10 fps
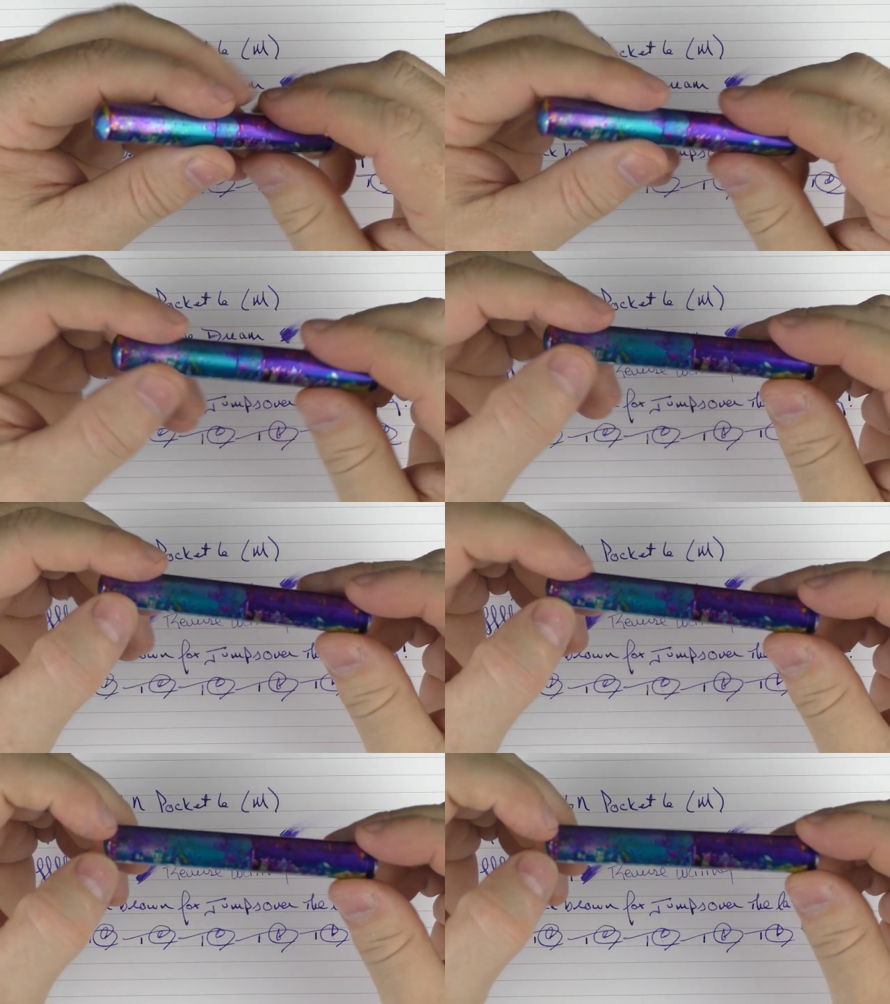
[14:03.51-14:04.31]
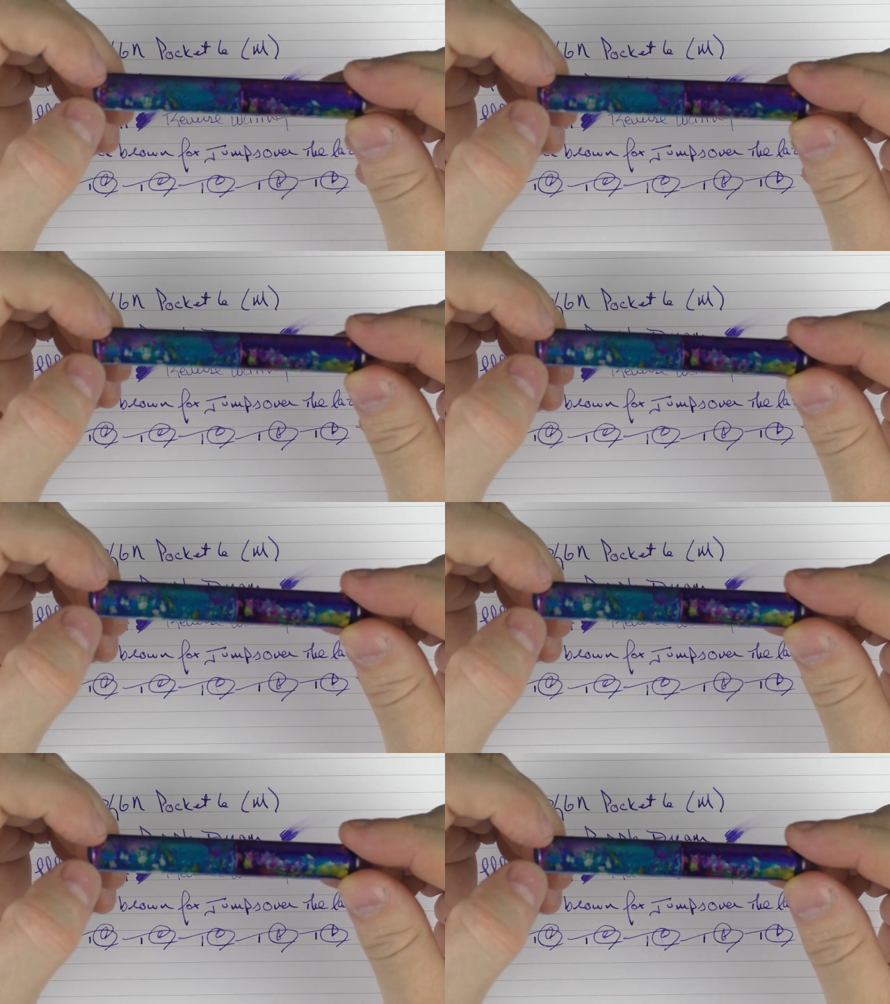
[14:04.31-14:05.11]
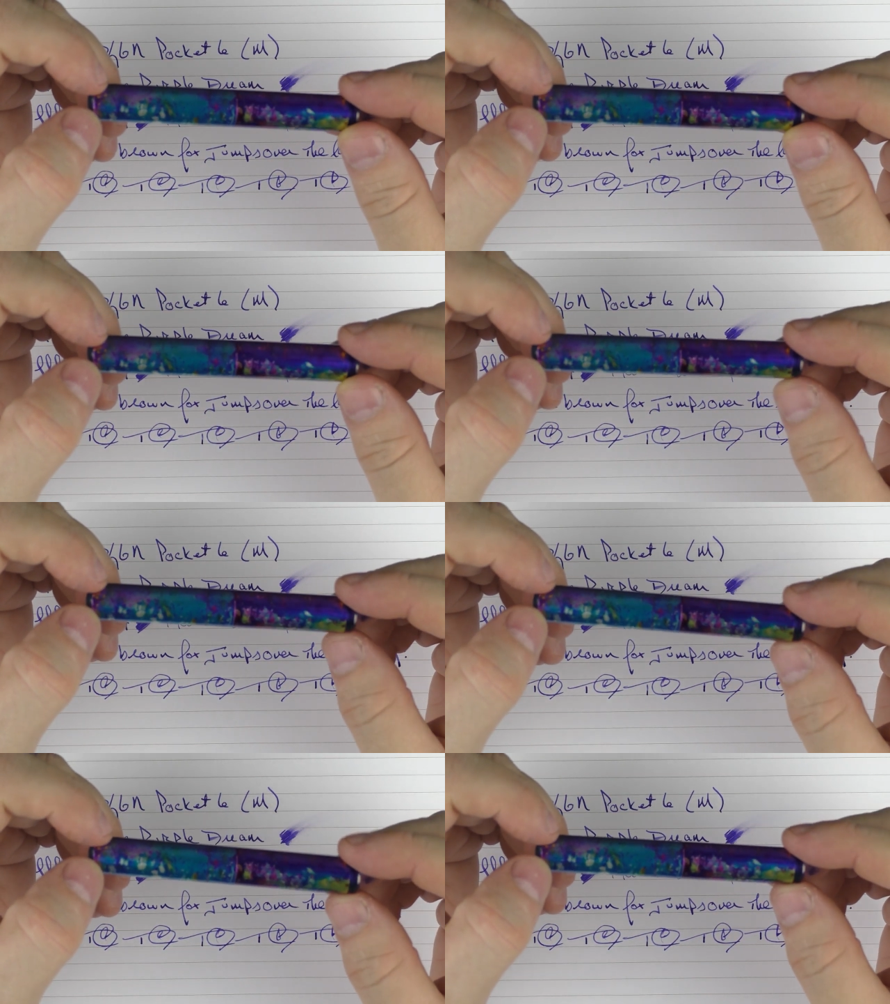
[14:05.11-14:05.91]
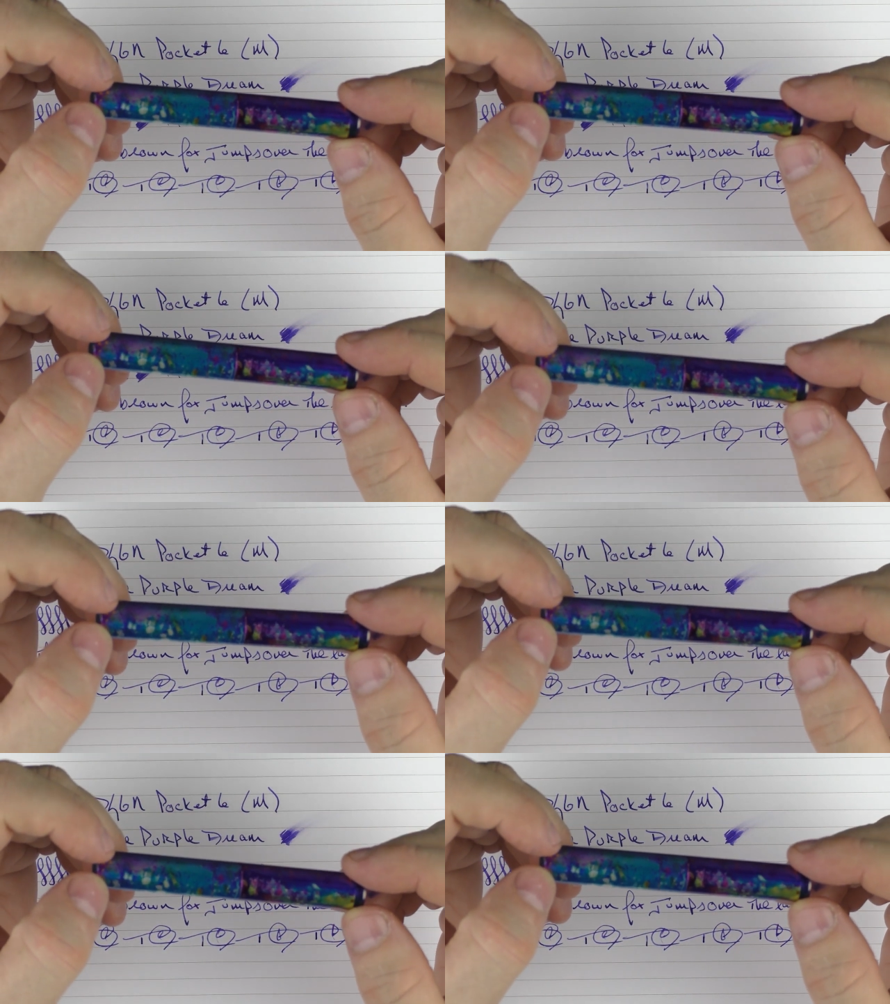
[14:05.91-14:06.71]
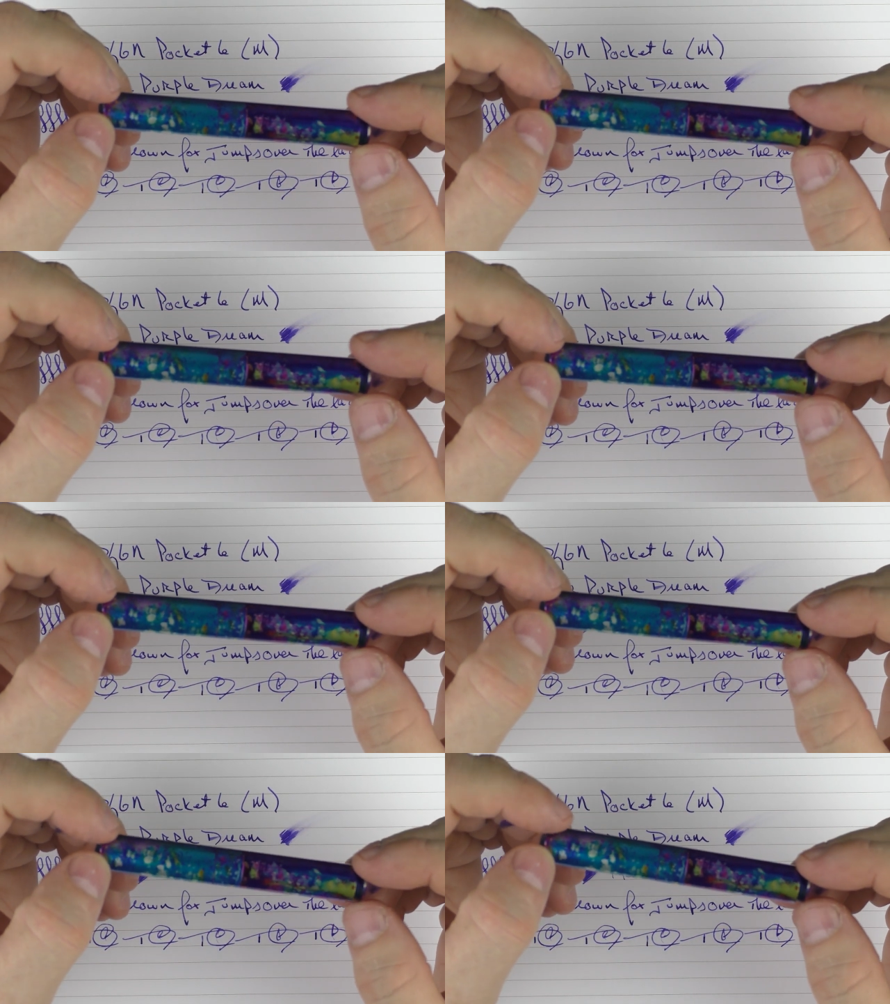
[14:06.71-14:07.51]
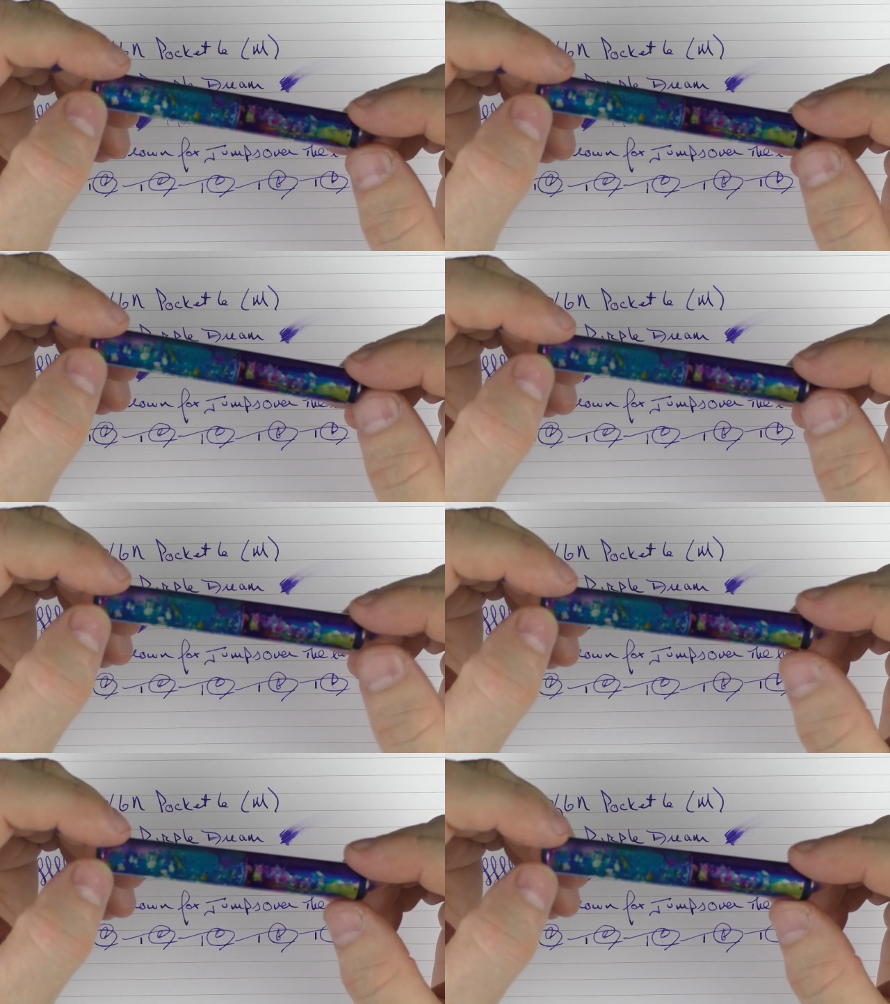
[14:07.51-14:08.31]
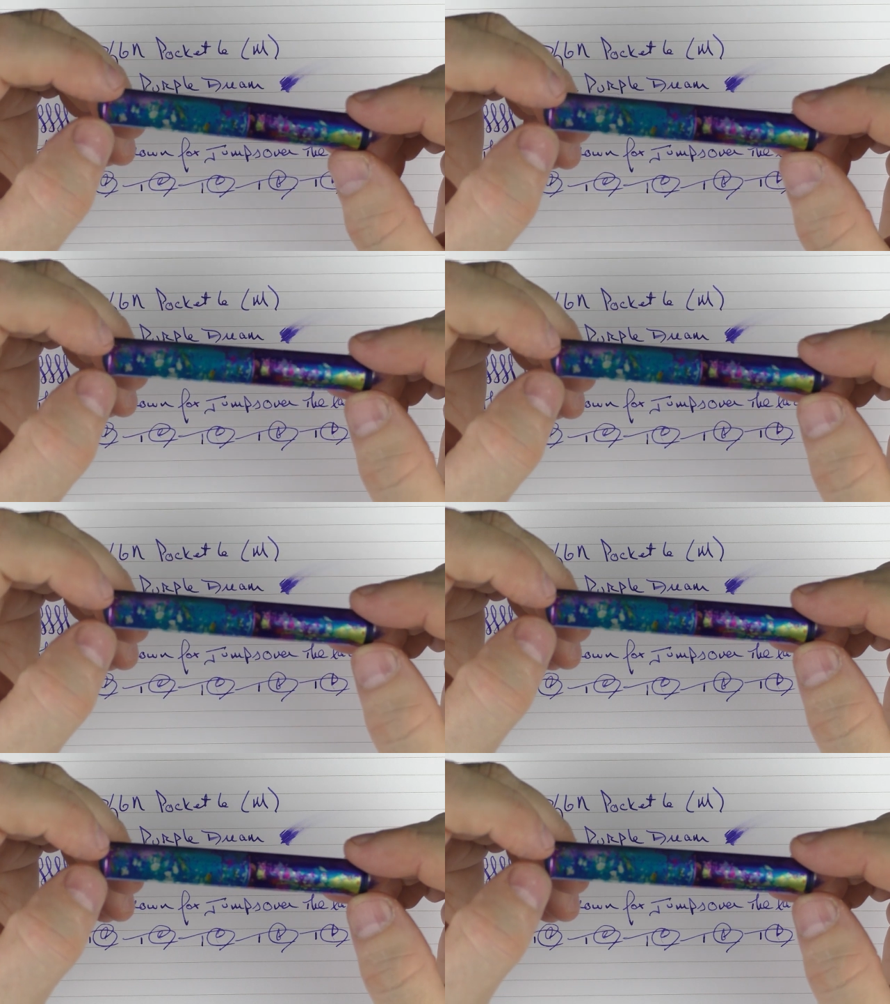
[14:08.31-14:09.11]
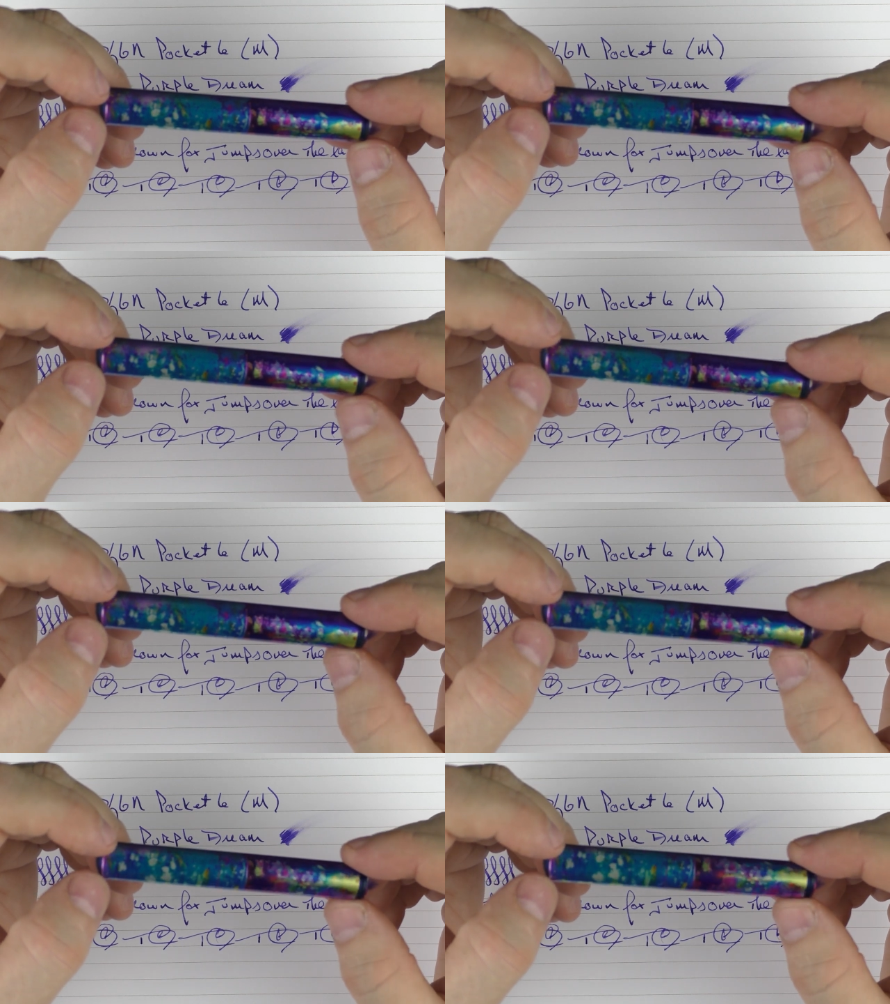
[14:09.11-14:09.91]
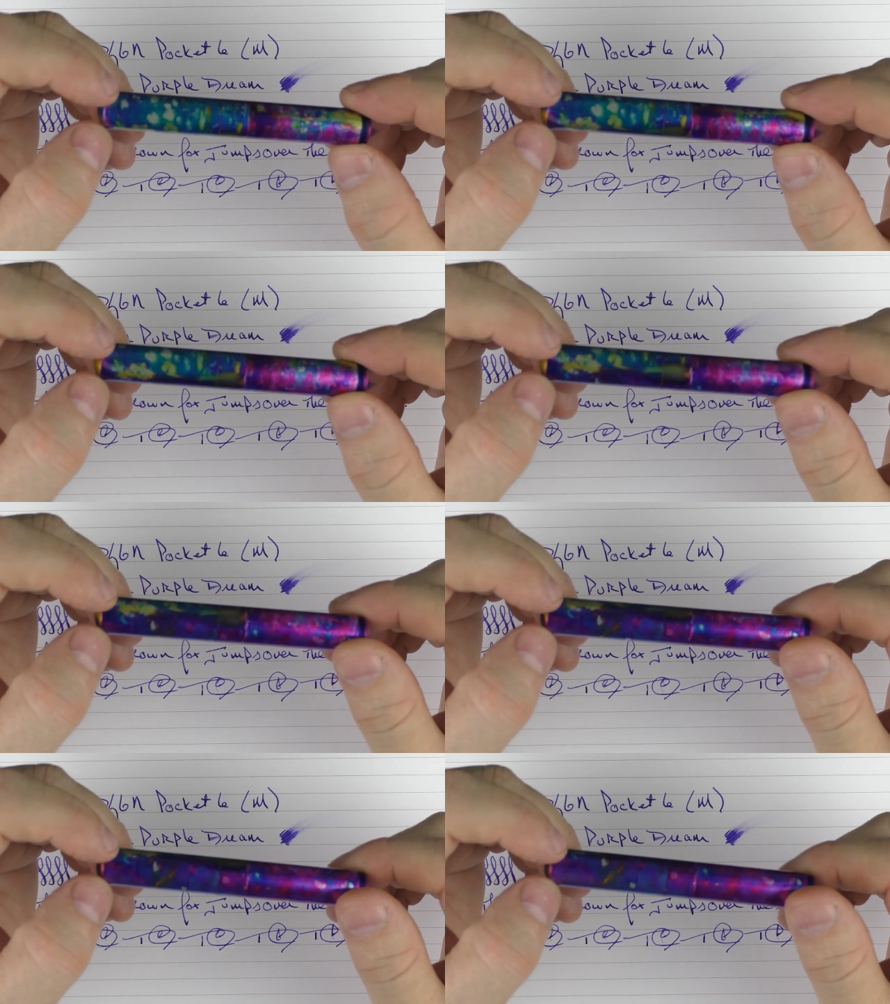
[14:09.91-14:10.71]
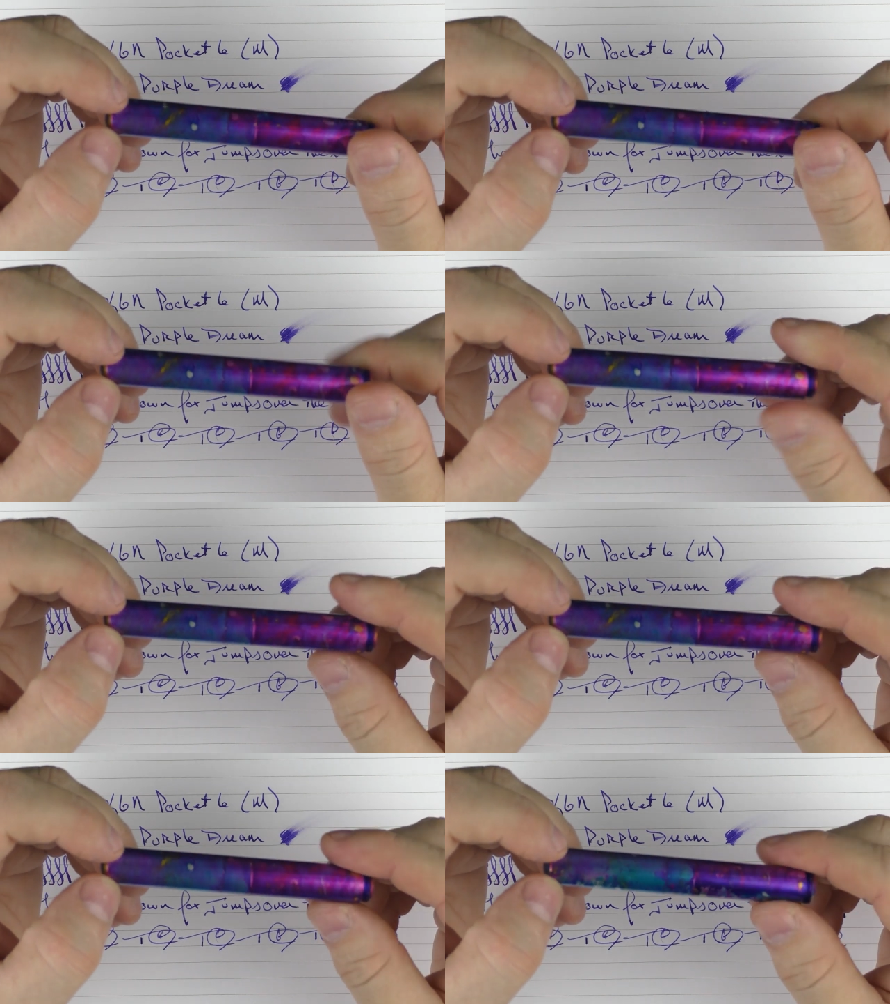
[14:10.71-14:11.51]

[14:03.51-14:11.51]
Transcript: Nobody's mouth can be seen.